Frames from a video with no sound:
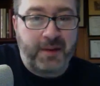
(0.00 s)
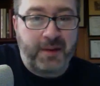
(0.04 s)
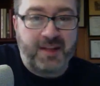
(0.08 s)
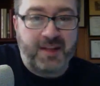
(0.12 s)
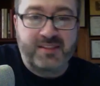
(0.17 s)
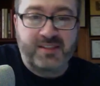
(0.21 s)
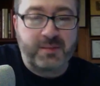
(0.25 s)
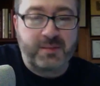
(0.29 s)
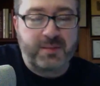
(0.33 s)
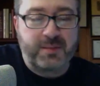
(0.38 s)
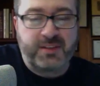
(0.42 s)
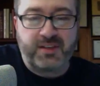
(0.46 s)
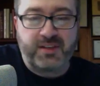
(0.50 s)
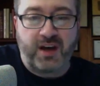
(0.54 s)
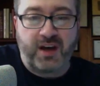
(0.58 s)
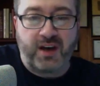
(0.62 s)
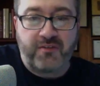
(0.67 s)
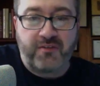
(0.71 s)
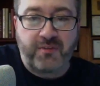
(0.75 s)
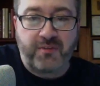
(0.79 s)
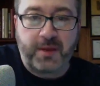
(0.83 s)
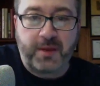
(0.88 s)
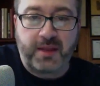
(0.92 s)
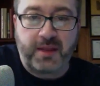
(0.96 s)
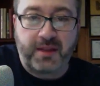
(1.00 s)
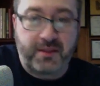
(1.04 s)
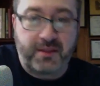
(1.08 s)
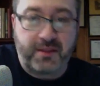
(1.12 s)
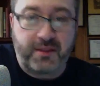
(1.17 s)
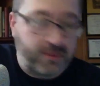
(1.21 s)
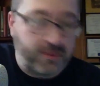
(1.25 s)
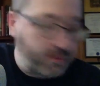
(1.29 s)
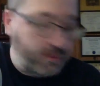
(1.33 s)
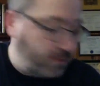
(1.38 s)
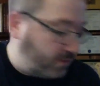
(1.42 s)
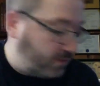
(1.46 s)
it's going to be tough. I
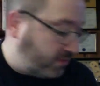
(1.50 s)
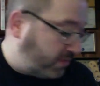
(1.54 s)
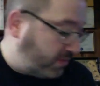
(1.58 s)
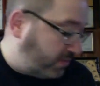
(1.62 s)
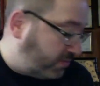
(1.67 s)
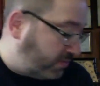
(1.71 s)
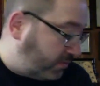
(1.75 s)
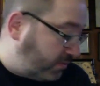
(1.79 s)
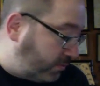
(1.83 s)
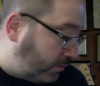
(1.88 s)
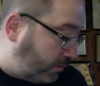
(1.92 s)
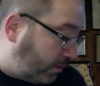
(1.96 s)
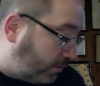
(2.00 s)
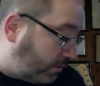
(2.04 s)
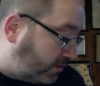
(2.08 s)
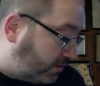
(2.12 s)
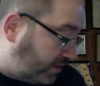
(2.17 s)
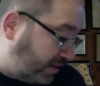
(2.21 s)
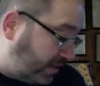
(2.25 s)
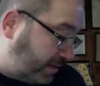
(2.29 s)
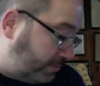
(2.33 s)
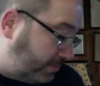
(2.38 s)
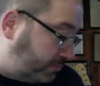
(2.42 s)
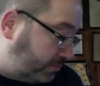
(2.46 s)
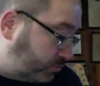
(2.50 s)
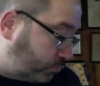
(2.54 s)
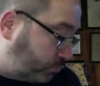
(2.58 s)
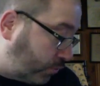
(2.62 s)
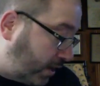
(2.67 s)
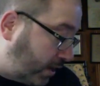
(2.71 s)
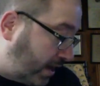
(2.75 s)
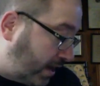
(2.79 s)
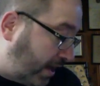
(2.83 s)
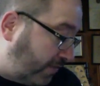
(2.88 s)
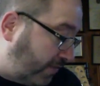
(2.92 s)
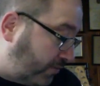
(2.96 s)
mean, there are teams
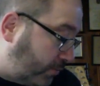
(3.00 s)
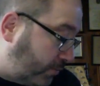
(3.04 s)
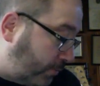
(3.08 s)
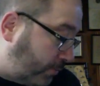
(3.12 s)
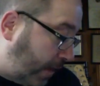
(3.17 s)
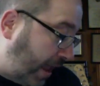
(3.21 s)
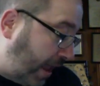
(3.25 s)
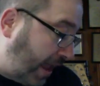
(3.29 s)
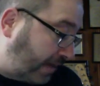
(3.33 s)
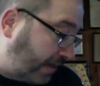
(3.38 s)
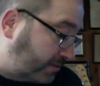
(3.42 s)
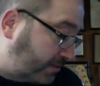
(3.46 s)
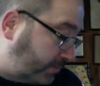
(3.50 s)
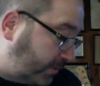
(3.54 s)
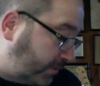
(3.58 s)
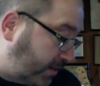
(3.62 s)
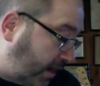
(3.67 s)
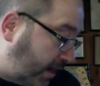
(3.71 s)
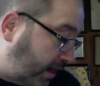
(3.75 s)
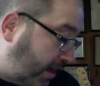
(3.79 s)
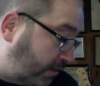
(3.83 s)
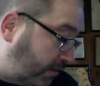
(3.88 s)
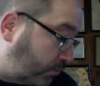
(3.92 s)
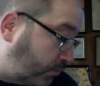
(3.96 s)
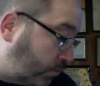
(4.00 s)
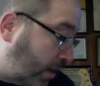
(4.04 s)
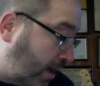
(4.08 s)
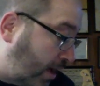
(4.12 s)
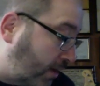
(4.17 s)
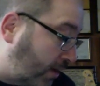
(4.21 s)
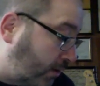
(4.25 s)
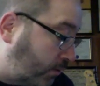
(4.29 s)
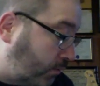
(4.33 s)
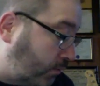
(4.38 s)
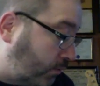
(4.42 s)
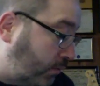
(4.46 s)
right on their backs. I mean,
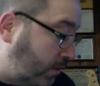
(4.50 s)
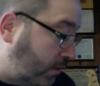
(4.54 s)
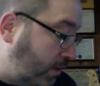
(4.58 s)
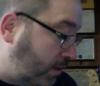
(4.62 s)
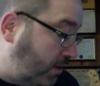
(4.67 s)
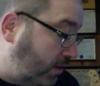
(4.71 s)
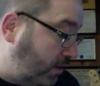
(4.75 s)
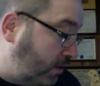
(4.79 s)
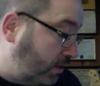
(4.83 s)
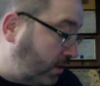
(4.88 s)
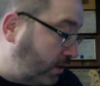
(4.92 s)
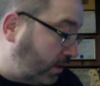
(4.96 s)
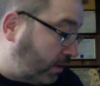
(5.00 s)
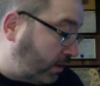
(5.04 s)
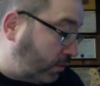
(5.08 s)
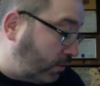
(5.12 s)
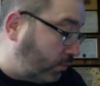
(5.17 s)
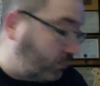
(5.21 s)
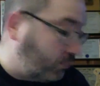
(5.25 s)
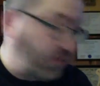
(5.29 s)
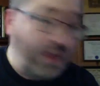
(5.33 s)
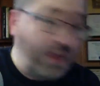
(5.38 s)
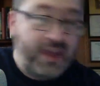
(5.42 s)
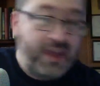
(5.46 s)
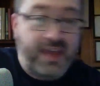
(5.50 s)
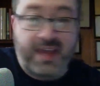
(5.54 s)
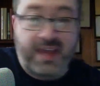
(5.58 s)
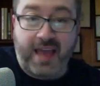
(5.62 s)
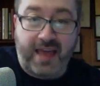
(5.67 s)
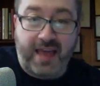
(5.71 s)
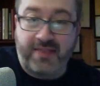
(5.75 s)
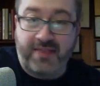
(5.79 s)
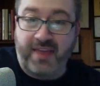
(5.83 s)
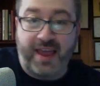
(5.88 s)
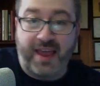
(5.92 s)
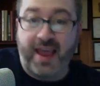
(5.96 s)
Colorado.
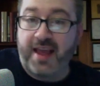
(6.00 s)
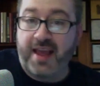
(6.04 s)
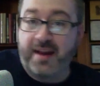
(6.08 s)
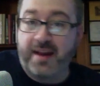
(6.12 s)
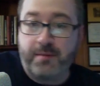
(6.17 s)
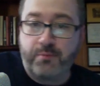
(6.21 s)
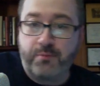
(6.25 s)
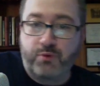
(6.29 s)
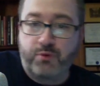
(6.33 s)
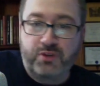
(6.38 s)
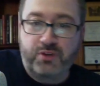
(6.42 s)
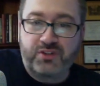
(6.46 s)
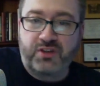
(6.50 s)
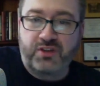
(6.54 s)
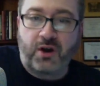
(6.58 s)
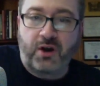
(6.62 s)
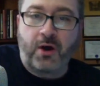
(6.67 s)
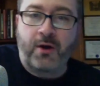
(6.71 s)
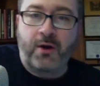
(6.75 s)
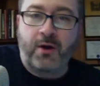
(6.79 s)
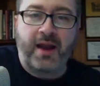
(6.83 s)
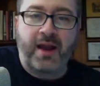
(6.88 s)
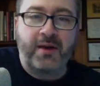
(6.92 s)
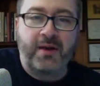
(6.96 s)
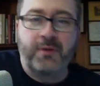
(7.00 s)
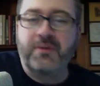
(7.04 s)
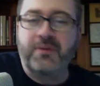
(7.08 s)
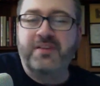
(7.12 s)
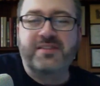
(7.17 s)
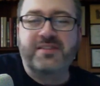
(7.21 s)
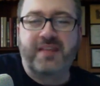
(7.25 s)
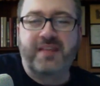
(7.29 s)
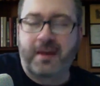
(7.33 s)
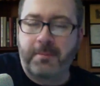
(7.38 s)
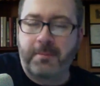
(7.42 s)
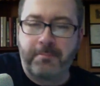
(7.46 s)
They added Brassard. I know
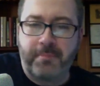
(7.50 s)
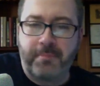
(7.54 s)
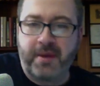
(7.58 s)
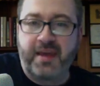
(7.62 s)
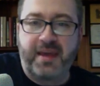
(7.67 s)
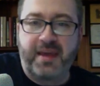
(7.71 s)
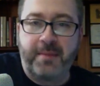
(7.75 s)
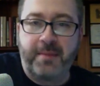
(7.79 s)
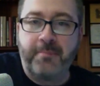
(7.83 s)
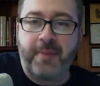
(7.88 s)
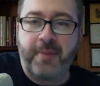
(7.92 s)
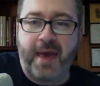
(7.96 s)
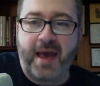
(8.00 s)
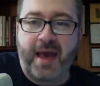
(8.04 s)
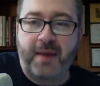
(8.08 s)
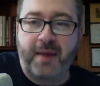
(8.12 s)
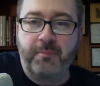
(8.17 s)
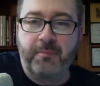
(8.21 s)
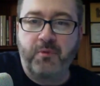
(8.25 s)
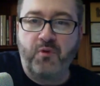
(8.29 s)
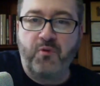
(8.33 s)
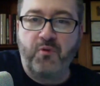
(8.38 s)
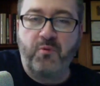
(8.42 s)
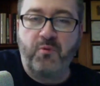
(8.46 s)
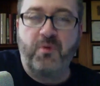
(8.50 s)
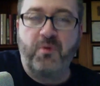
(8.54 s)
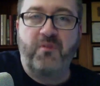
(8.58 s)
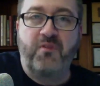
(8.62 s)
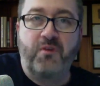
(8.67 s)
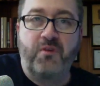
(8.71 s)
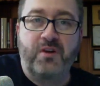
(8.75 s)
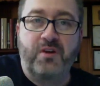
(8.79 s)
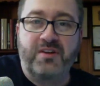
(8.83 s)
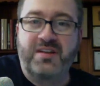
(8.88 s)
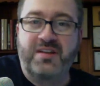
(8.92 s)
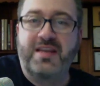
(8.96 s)
that's not a big impact move, but
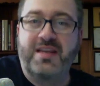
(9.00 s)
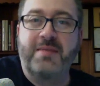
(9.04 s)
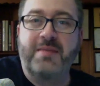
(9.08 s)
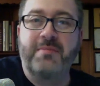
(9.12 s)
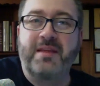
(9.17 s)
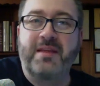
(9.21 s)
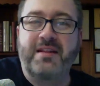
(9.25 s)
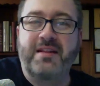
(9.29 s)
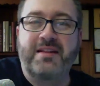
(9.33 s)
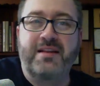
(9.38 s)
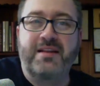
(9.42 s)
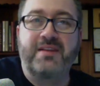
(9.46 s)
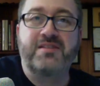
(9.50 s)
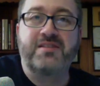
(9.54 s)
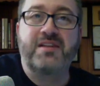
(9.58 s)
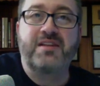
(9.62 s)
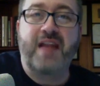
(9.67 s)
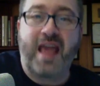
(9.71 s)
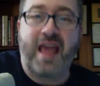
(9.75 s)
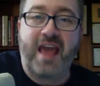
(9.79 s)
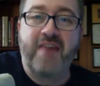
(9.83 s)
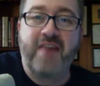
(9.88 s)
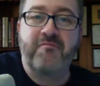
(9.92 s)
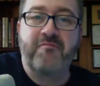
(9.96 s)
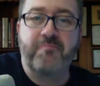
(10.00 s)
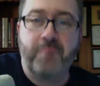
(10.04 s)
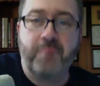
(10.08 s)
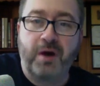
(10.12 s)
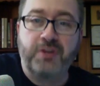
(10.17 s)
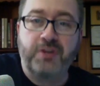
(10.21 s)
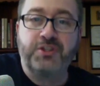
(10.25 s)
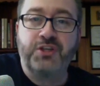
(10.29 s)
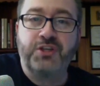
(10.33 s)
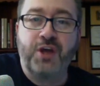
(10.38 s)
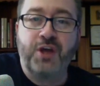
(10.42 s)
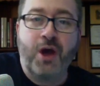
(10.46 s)
for a team that doesn't have
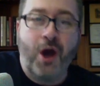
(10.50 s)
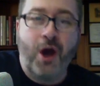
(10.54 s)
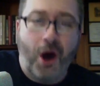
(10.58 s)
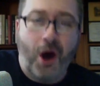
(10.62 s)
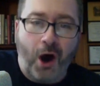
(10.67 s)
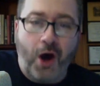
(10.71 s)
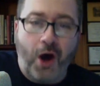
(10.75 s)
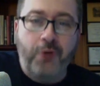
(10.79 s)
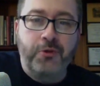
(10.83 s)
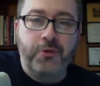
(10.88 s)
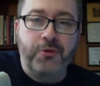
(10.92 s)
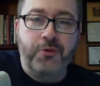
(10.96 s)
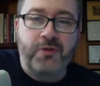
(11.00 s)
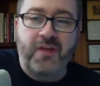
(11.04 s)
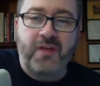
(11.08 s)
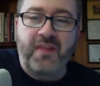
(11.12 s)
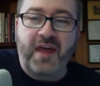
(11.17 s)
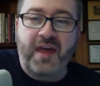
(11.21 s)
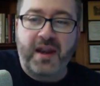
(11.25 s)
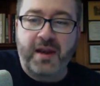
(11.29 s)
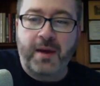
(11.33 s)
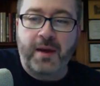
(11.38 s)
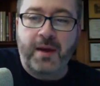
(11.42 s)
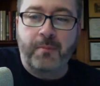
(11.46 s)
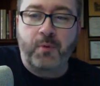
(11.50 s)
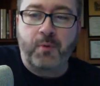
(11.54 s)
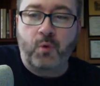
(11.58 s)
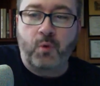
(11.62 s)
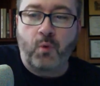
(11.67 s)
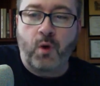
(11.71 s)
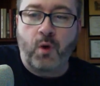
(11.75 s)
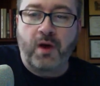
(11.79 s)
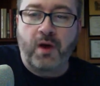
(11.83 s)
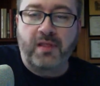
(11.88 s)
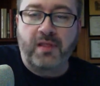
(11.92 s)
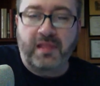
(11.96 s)
much other than that number
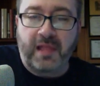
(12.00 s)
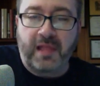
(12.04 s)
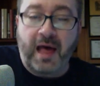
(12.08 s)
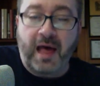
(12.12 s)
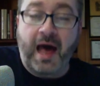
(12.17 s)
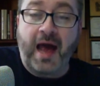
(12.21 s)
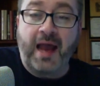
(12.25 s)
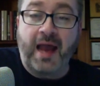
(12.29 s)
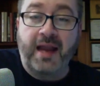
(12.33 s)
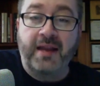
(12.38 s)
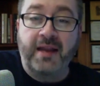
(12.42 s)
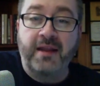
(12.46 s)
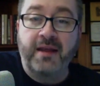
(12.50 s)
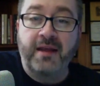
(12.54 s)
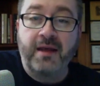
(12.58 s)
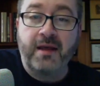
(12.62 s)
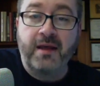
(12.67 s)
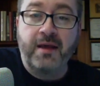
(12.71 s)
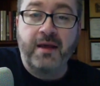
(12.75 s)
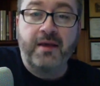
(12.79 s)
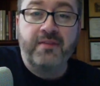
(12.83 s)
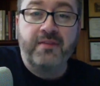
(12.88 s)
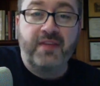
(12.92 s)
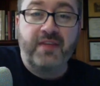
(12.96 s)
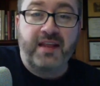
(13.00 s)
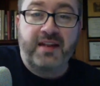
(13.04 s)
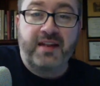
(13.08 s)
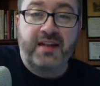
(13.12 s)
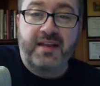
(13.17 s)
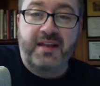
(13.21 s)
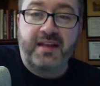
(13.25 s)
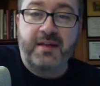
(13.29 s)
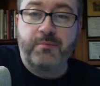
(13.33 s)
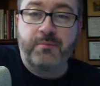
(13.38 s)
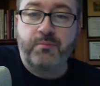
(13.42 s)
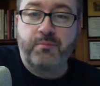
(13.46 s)
one line. They
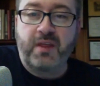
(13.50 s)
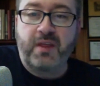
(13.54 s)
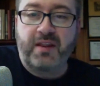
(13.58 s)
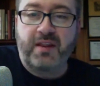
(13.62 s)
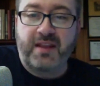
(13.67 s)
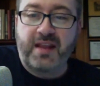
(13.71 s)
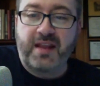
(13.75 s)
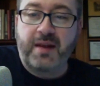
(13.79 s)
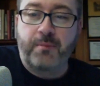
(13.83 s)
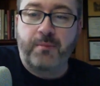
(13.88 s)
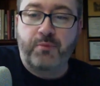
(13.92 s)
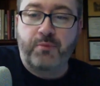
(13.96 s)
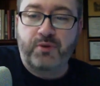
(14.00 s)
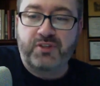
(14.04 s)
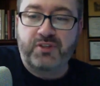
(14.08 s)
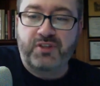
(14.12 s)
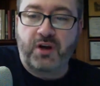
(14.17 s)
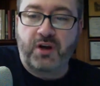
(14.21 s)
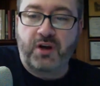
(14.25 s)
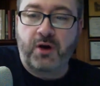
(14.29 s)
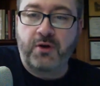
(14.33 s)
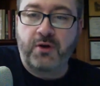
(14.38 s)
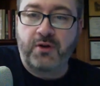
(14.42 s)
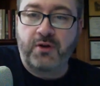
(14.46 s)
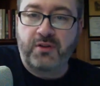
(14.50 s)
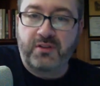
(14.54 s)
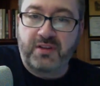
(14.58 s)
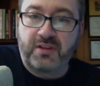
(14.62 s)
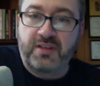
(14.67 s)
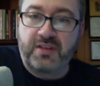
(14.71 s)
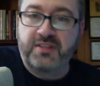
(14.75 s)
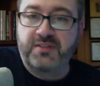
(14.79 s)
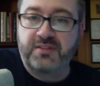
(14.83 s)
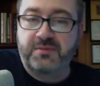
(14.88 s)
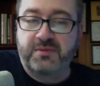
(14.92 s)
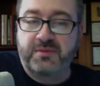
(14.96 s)
need a Brassard to at
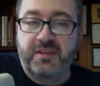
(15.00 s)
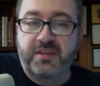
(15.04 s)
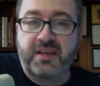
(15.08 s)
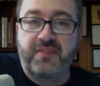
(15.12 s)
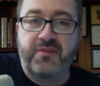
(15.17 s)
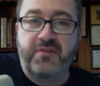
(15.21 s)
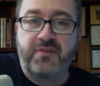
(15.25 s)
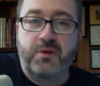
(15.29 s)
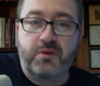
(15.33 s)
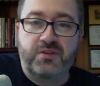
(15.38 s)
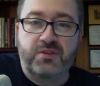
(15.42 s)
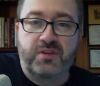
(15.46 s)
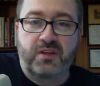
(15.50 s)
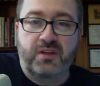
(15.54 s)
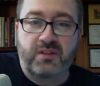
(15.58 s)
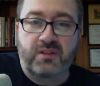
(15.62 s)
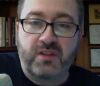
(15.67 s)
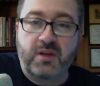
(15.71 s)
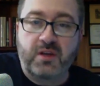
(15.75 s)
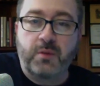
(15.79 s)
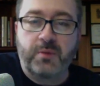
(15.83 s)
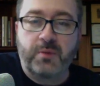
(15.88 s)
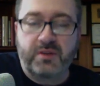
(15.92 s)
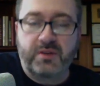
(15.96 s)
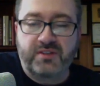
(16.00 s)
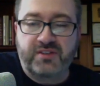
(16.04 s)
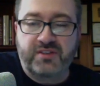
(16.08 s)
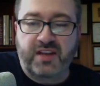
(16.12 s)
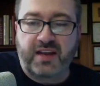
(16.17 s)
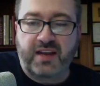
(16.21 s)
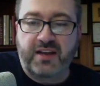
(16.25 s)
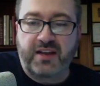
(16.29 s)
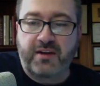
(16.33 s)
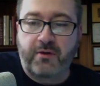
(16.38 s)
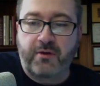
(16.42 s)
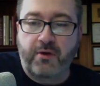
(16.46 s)
least give you a little bit of
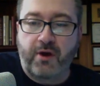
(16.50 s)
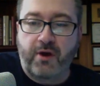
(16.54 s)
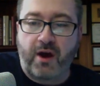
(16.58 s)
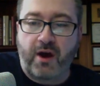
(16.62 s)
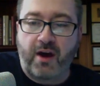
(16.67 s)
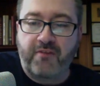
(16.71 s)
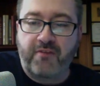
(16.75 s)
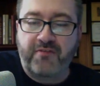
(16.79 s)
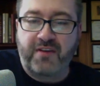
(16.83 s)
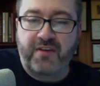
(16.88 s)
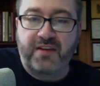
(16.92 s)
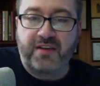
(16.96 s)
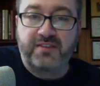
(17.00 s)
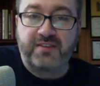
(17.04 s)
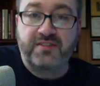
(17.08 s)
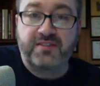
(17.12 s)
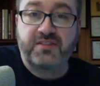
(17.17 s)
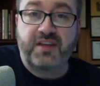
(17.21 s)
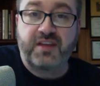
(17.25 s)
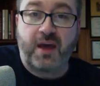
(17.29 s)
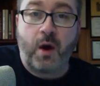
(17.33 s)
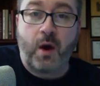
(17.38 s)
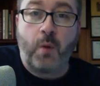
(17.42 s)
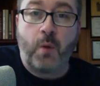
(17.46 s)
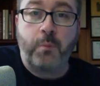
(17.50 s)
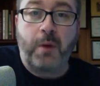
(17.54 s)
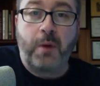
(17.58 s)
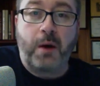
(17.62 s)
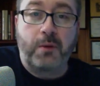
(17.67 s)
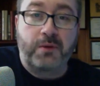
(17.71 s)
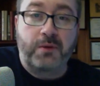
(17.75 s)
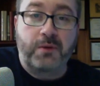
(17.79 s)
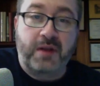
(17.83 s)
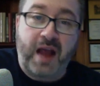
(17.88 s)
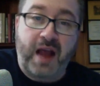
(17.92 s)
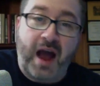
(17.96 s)
secondary offense to help
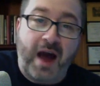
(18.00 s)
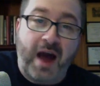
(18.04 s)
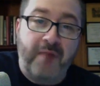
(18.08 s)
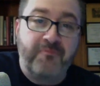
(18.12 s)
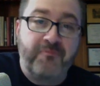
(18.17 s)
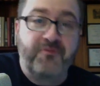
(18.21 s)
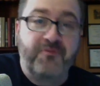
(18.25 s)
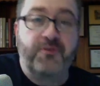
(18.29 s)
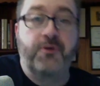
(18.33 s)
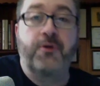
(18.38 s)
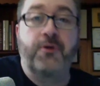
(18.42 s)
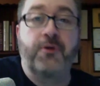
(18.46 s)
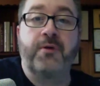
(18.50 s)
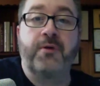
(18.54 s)
out Comfort.